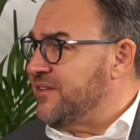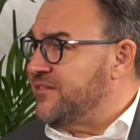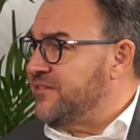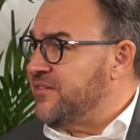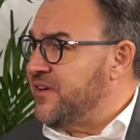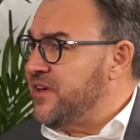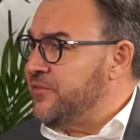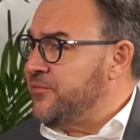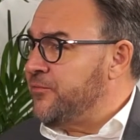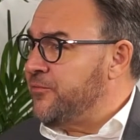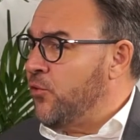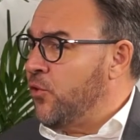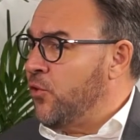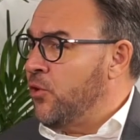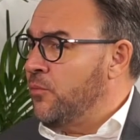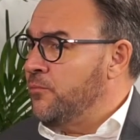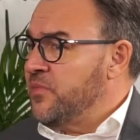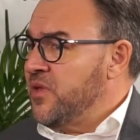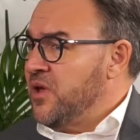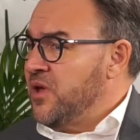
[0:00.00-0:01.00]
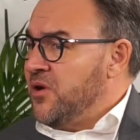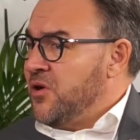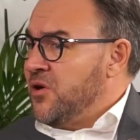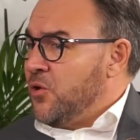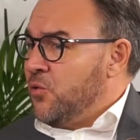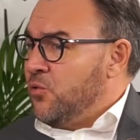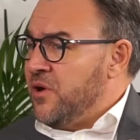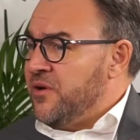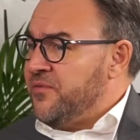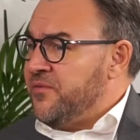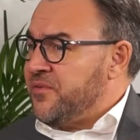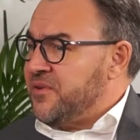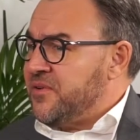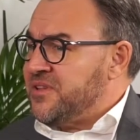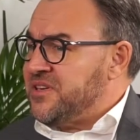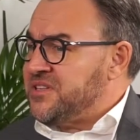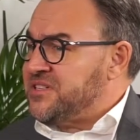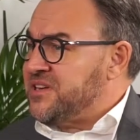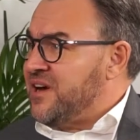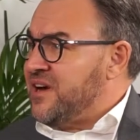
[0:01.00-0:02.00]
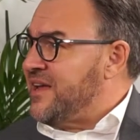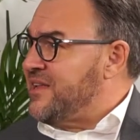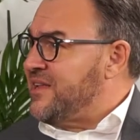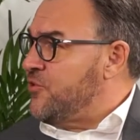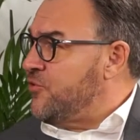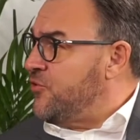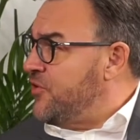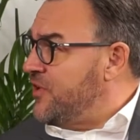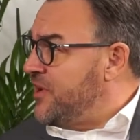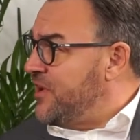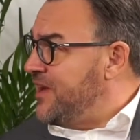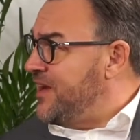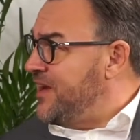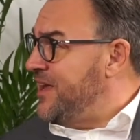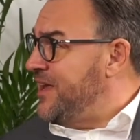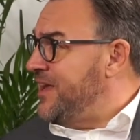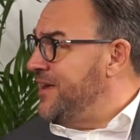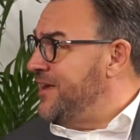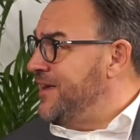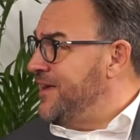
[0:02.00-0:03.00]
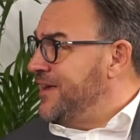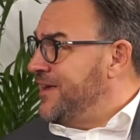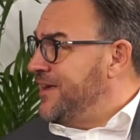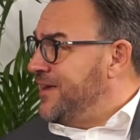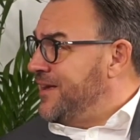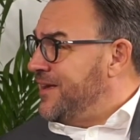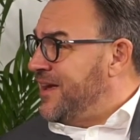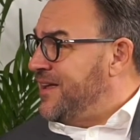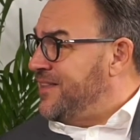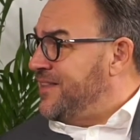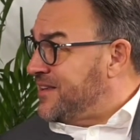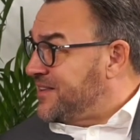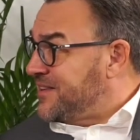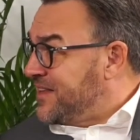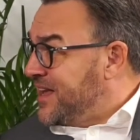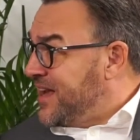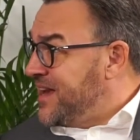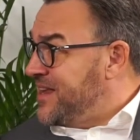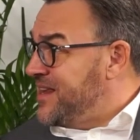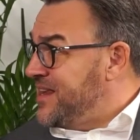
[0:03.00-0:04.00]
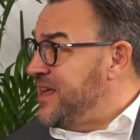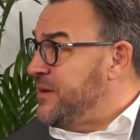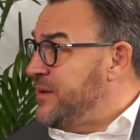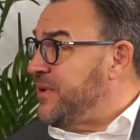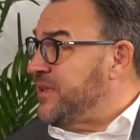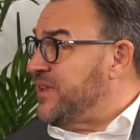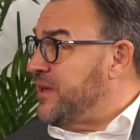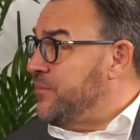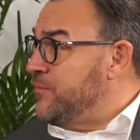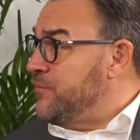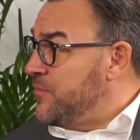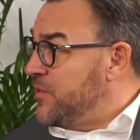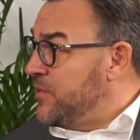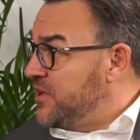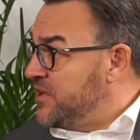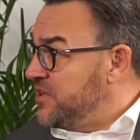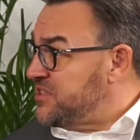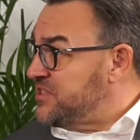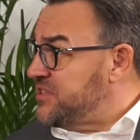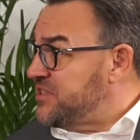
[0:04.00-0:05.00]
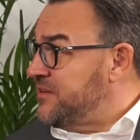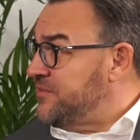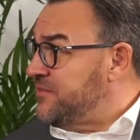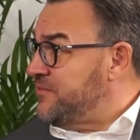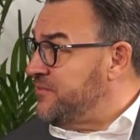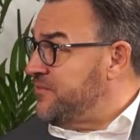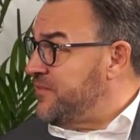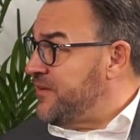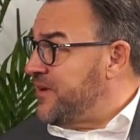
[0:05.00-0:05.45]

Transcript: And therefore, we've designed really entertaining but immersive